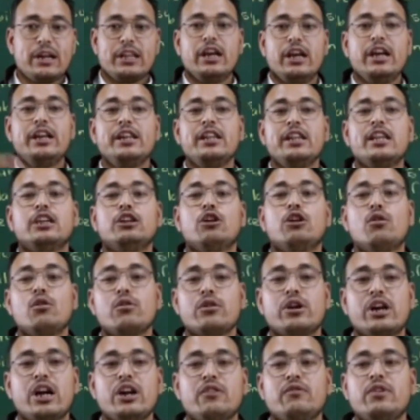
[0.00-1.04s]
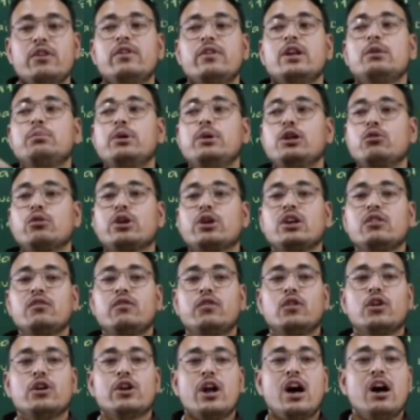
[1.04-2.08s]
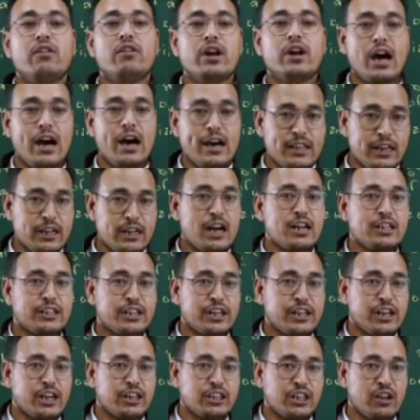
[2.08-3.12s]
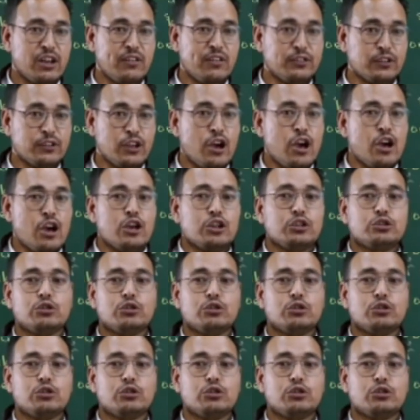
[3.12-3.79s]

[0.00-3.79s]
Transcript: But in the long run, we will be looking for our other alternatives,